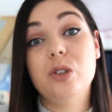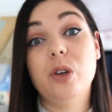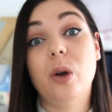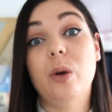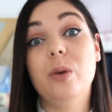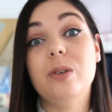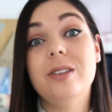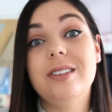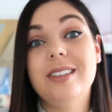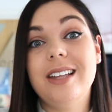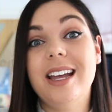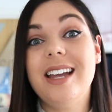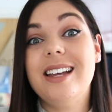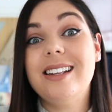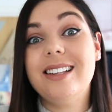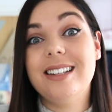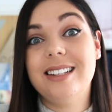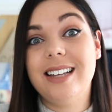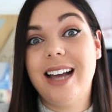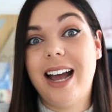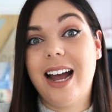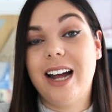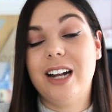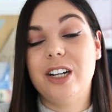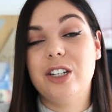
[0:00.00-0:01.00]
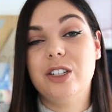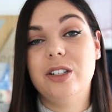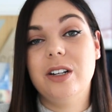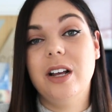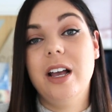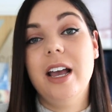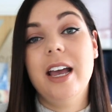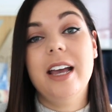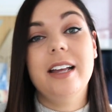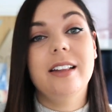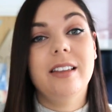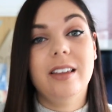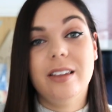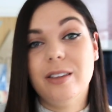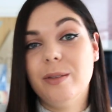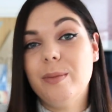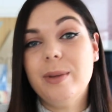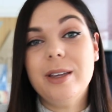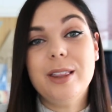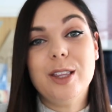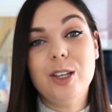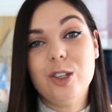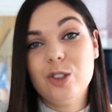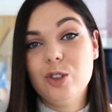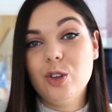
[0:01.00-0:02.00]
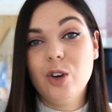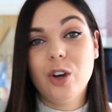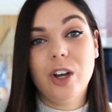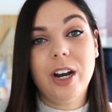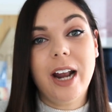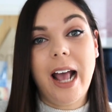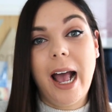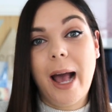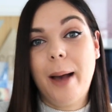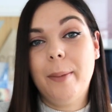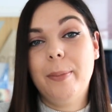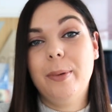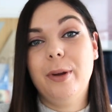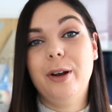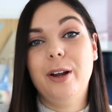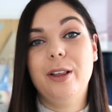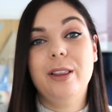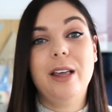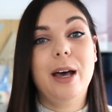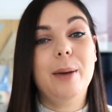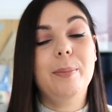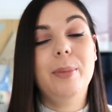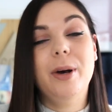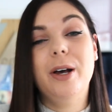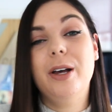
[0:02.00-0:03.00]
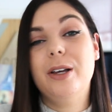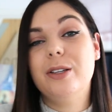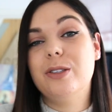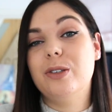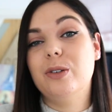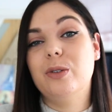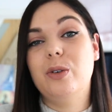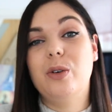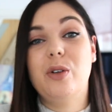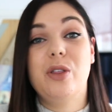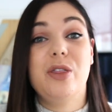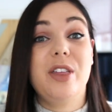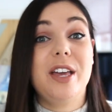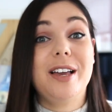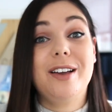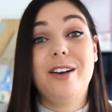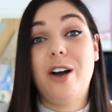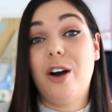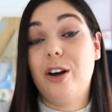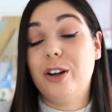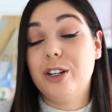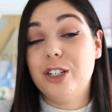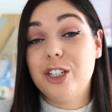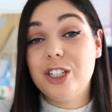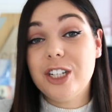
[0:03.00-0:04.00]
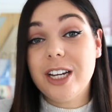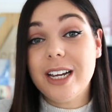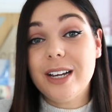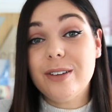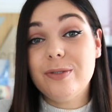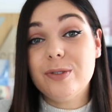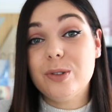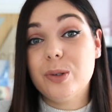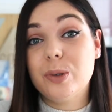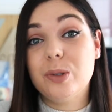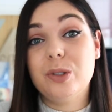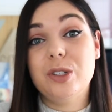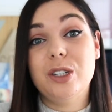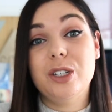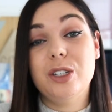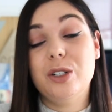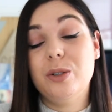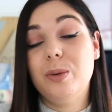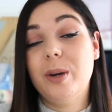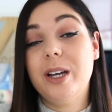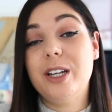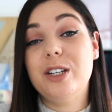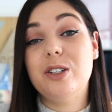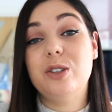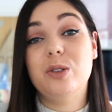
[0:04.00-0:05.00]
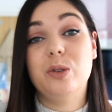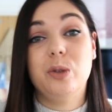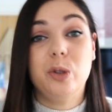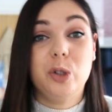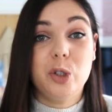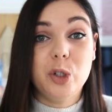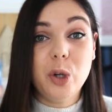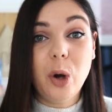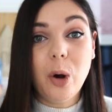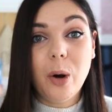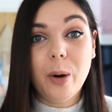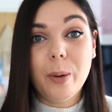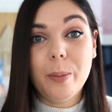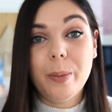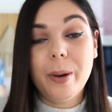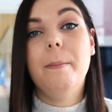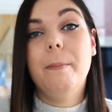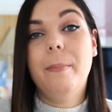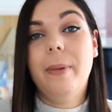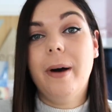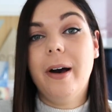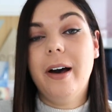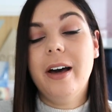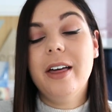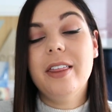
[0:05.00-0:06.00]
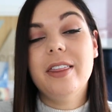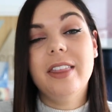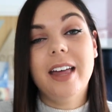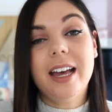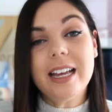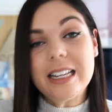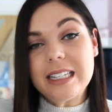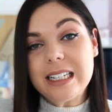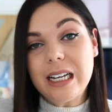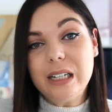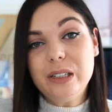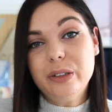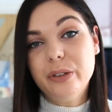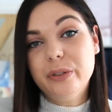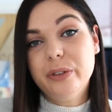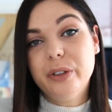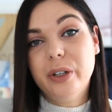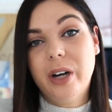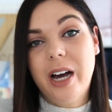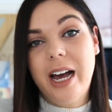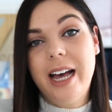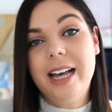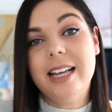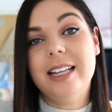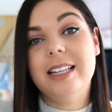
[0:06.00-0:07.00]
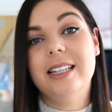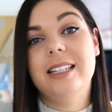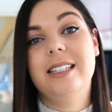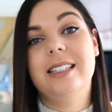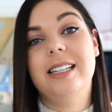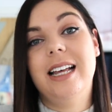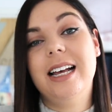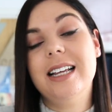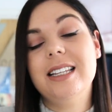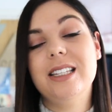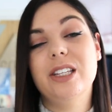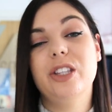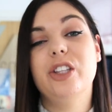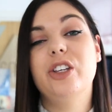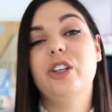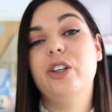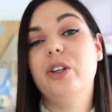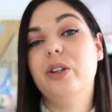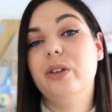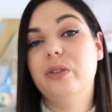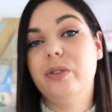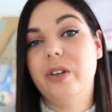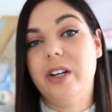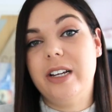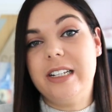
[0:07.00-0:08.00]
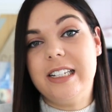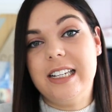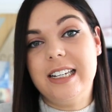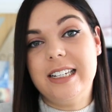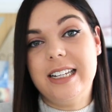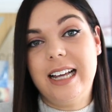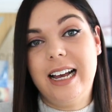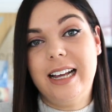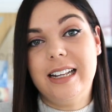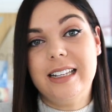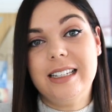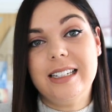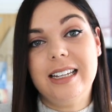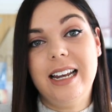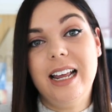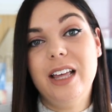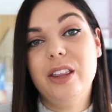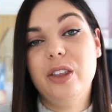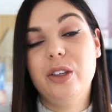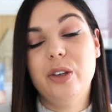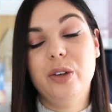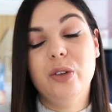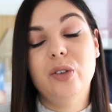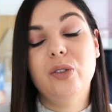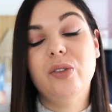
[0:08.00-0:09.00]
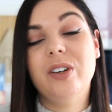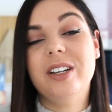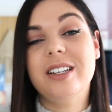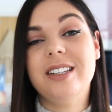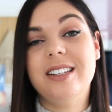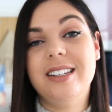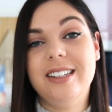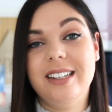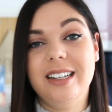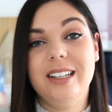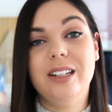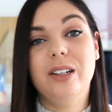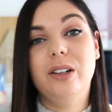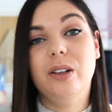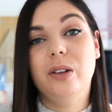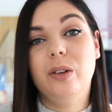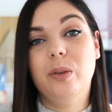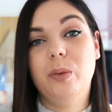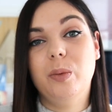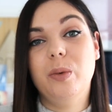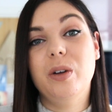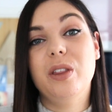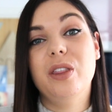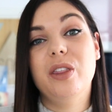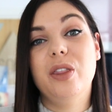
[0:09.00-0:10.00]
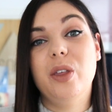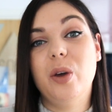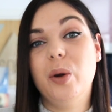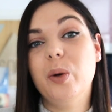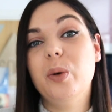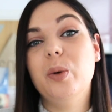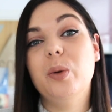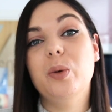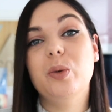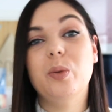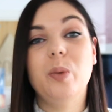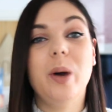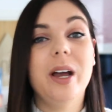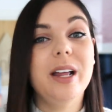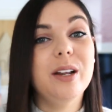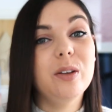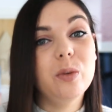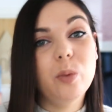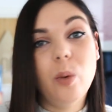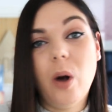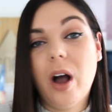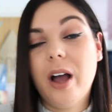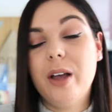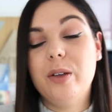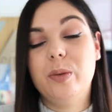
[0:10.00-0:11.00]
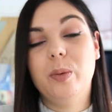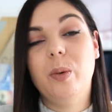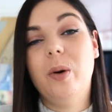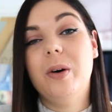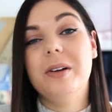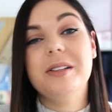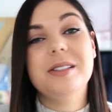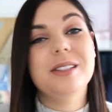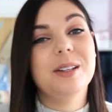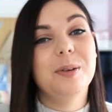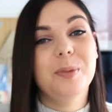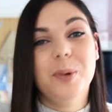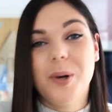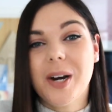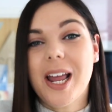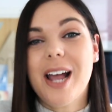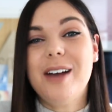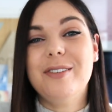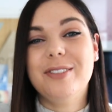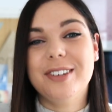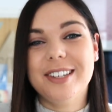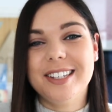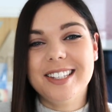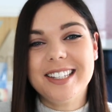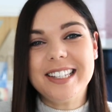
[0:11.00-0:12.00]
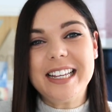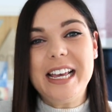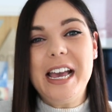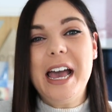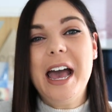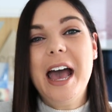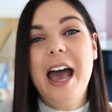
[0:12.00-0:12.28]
So stay detached. It doesn't mean that it's not going to happen and that person or thing can't shift or situation or job, but that's out of your hands. That's in the universe's hands. So let the universe deal with the who's, when's, why's, what's and whatever's.